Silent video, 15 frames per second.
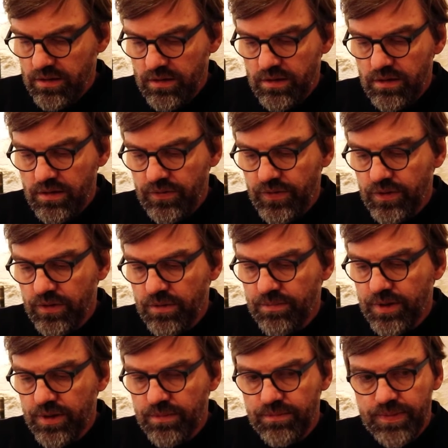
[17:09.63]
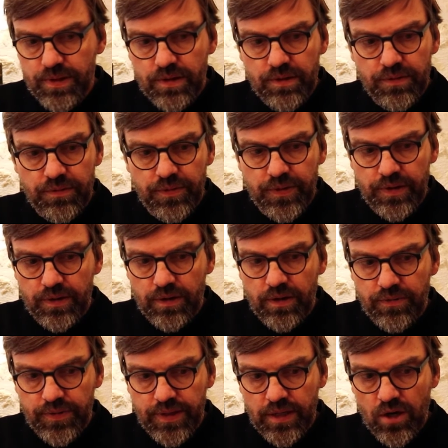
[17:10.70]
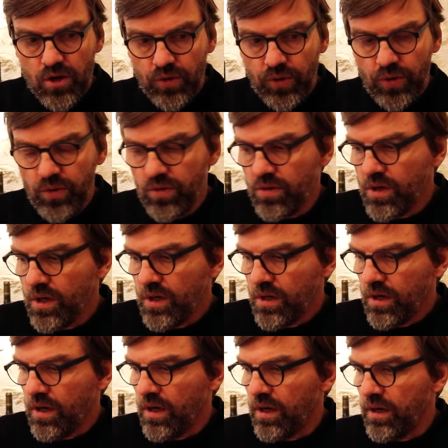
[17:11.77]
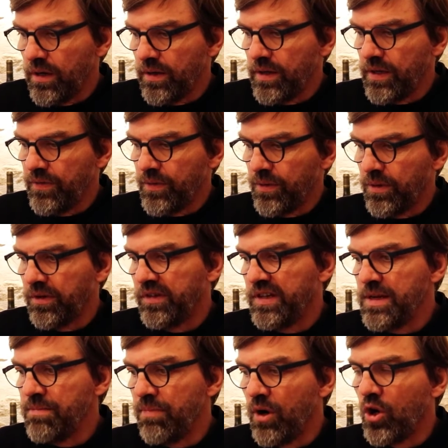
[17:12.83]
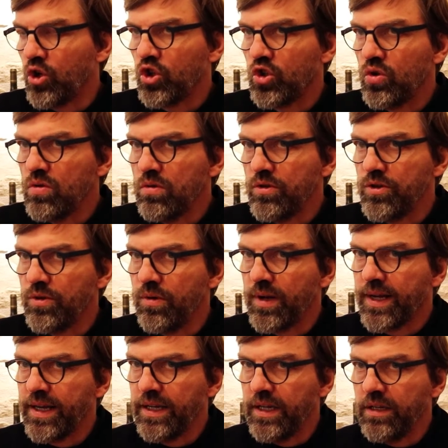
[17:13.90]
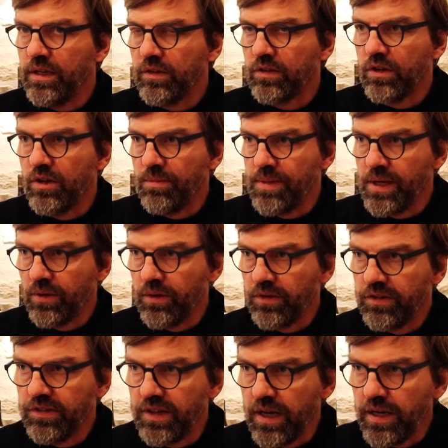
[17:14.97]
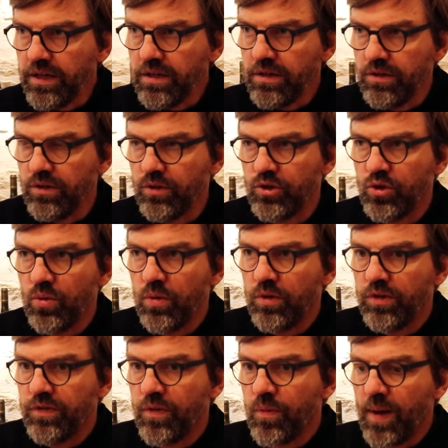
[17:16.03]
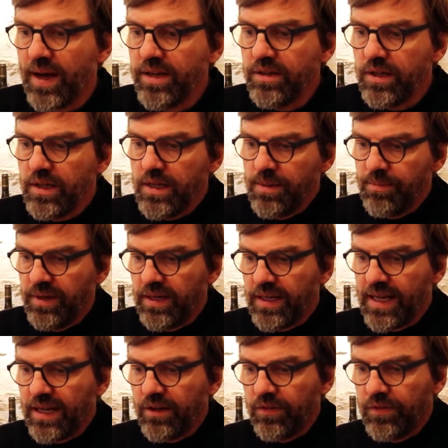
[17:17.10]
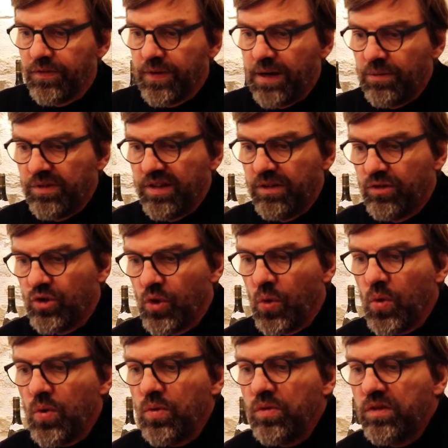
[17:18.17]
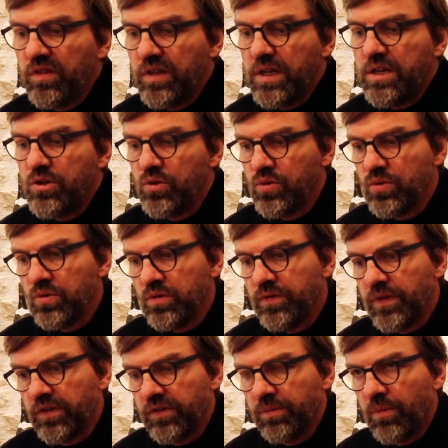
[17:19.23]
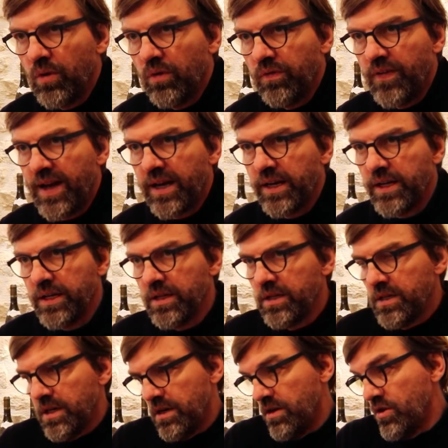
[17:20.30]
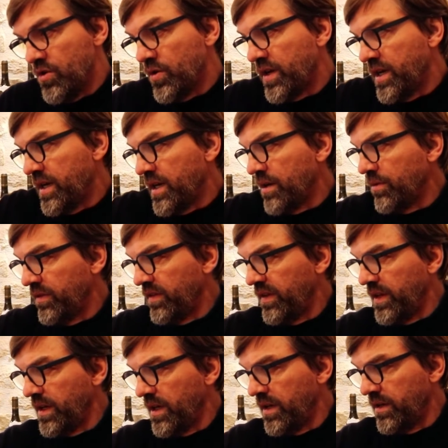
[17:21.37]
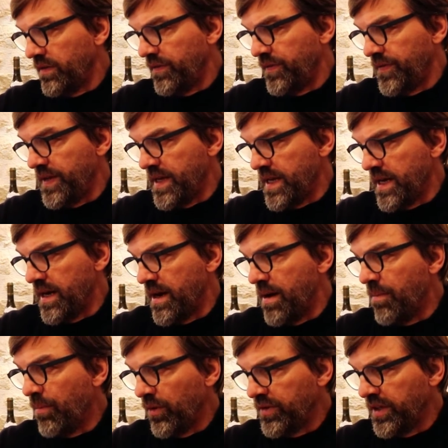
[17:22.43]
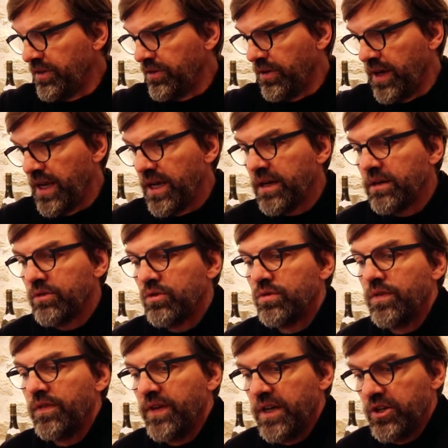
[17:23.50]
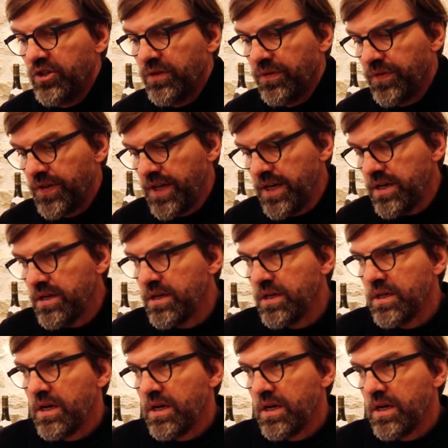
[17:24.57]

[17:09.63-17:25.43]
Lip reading: if you're on the bottom part of the Grand Cru, if you want to see Blanchot, you look at it, it's going to be on the side, towards the right, but it kind of, I would say, turns into the small valley looking, I would say, of the Montet-Tonnerre to the village of Fier,